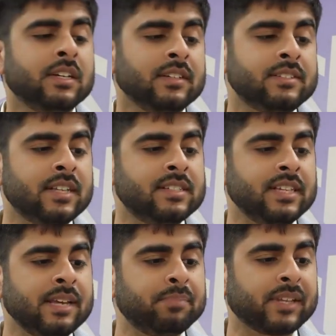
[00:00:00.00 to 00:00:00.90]
Since
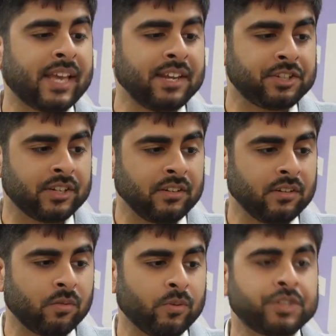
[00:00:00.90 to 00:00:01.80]
the implication,
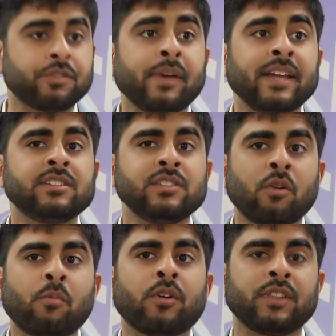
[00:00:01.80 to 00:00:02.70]
which remains no
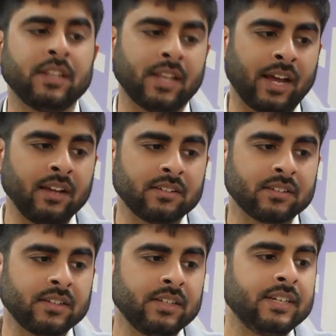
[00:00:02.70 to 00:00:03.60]
more than that,
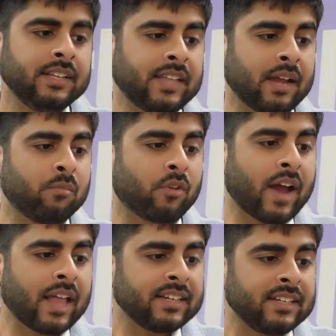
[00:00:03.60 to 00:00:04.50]
that
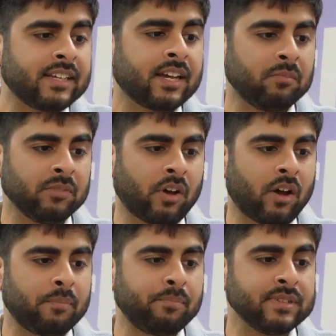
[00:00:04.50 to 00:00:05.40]
morality cum
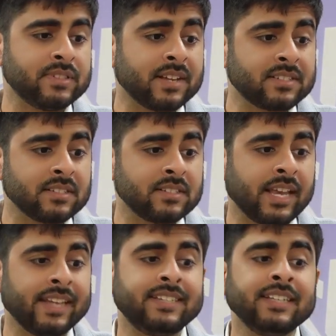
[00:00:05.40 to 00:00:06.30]
law possesses
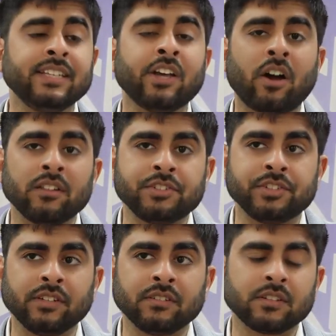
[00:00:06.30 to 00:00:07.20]
a
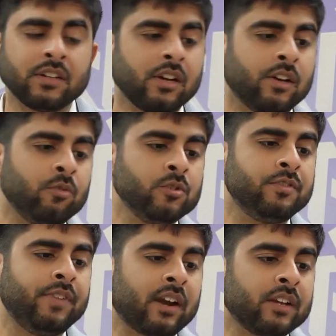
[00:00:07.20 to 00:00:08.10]
teleology whose
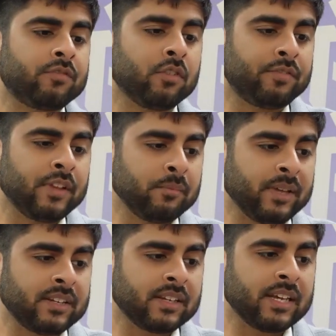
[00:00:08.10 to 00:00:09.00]
very
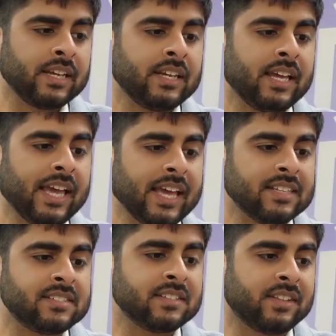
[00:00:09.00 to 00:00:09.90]
fulfillment
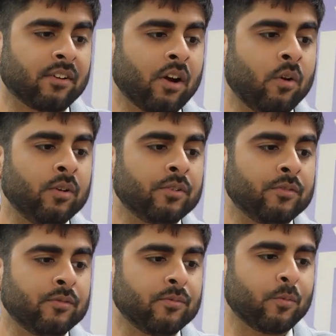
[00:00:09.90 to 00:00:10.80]
is their
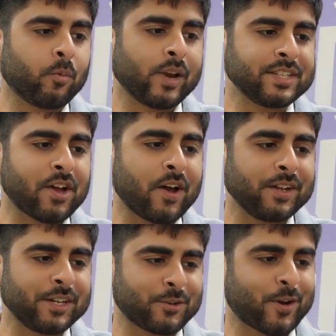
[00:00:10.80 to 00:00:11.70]
own raison
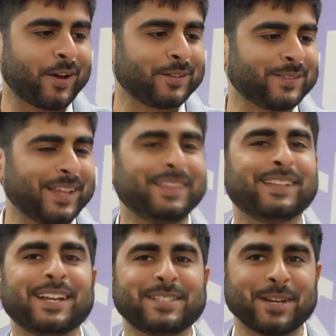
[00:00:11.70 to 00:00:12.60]
d'etre. I think
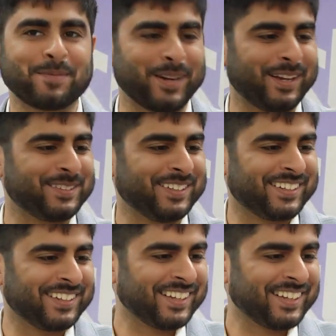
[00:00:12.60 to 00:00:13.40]
that's how you pronounce it.